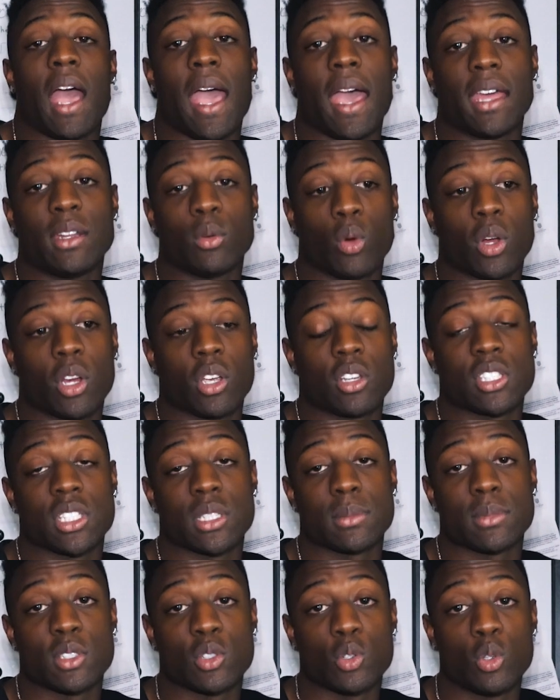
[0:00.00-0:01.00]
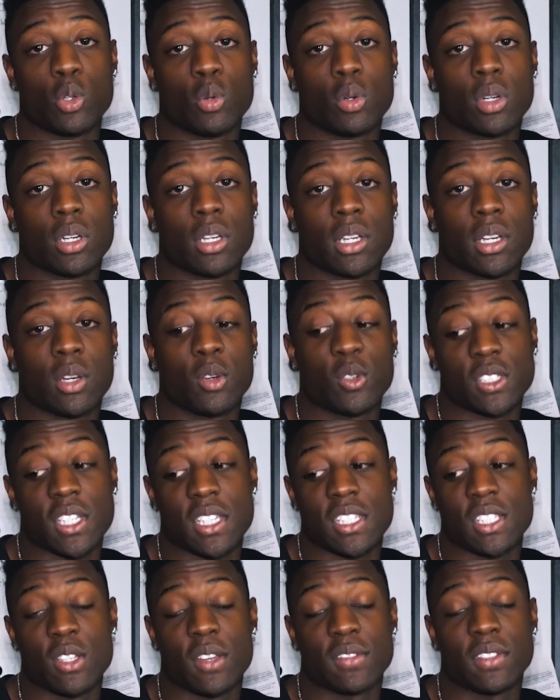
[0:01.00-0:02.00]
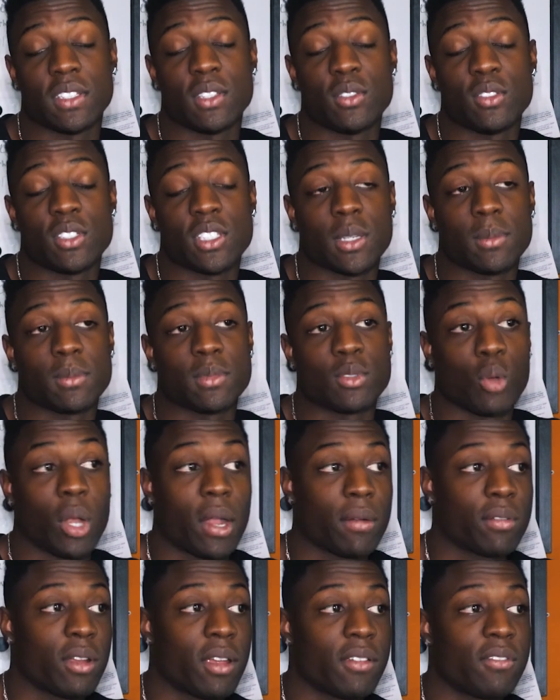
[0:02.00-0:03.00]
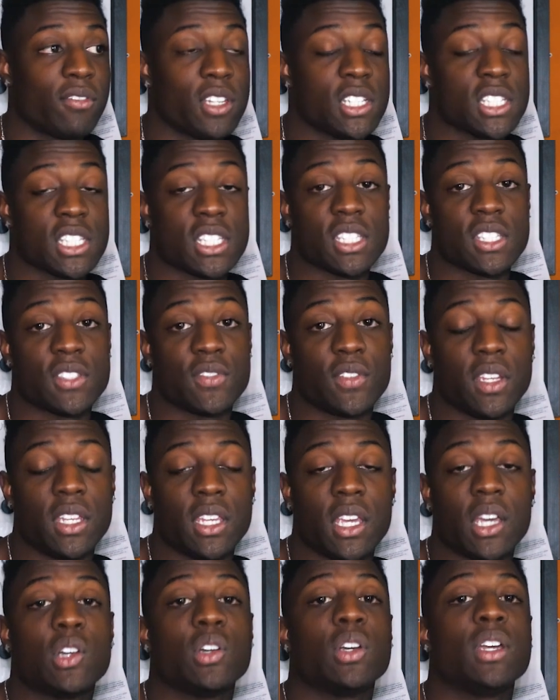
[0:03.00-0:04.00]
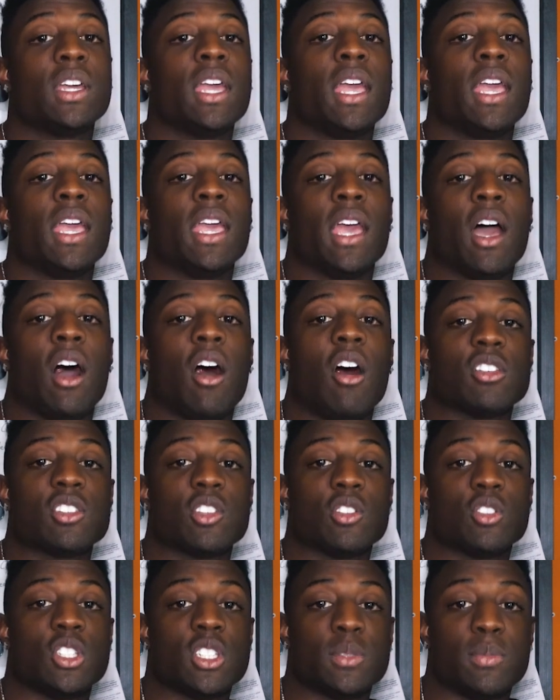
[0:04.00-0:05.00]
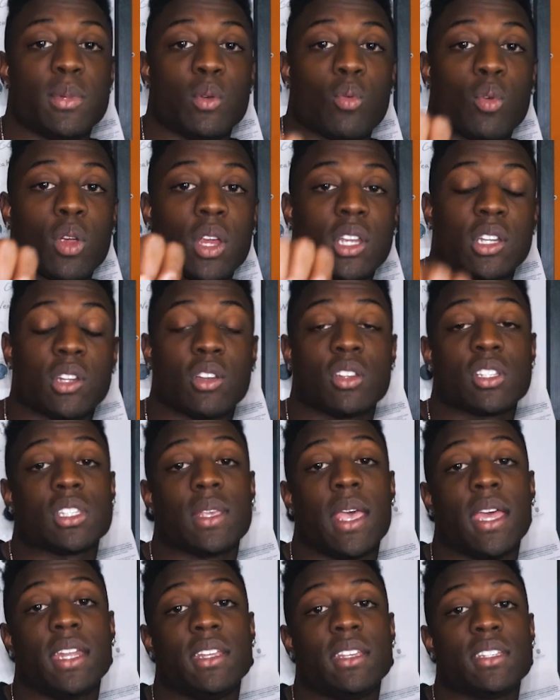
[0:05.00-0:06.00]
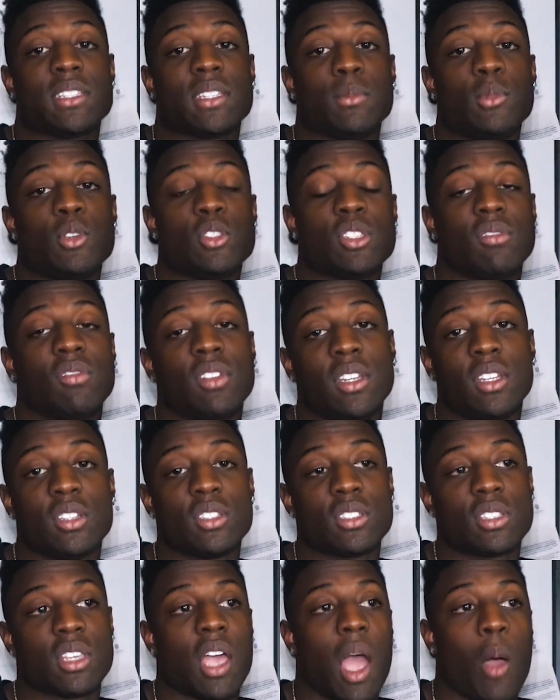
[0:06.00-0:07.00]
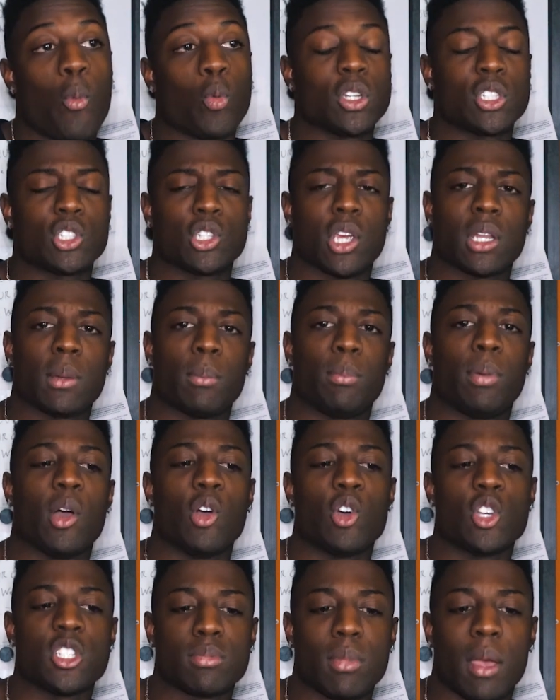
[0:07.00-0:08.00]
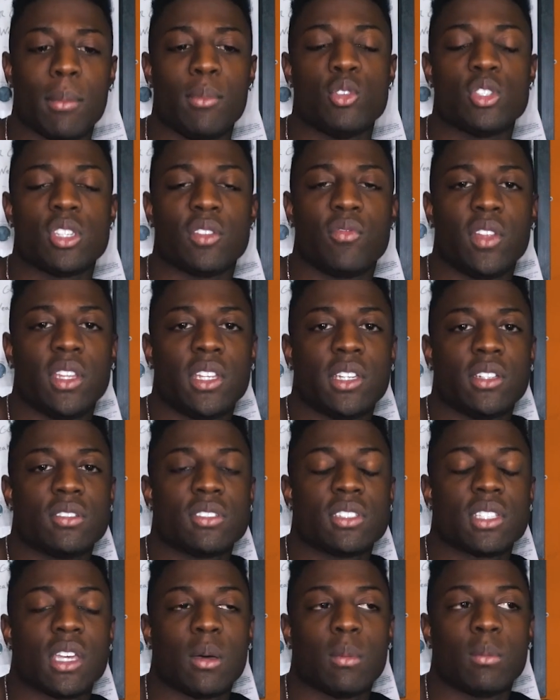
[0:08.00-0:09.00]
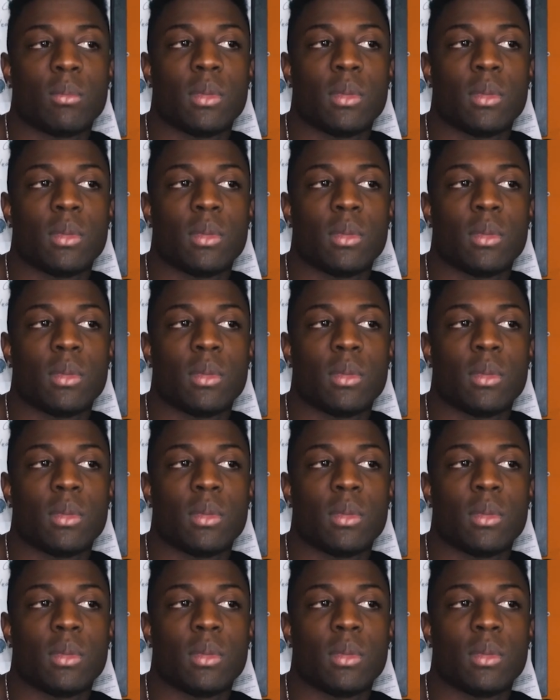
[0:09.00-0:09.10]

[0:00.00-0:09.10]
Had to work on some schoolwork, which I still have to do some after I finish this video. Also, just been working on editing some music videos. I'm going to try to post my music videos